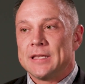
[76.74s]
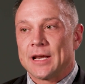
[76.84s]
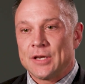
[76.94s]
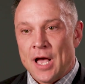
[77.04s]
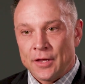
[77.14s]

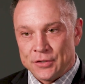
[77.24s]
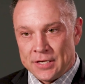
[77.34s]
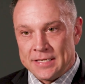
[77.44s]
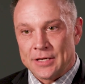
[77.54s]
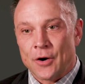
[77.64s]

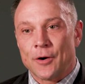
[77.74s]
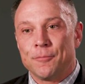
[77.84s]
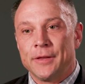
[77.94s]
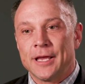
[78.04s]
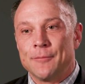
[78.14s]
technologies are
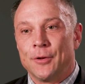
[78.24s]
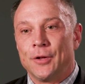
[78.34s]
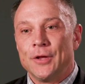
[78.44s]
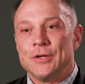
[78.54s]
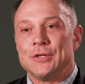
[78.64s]

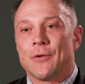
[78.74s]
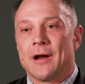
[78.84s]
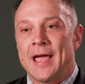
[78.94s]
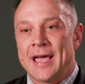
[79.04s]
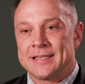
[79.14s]
applicable to
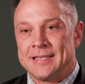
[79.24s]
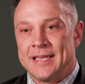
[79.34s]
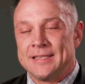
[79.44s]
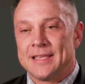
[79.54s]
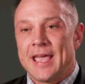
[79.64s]
our
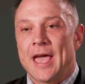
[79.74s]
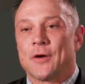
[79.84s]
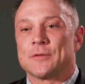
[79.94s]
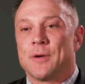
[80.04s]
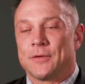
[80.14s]
assays and
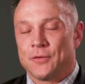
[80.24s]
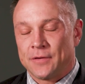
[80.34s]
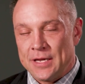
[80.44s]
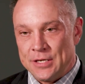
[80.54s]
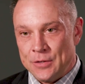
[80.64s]
our sponsors
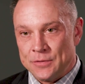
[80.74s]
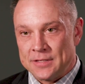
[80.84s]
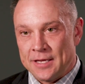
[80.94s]
can use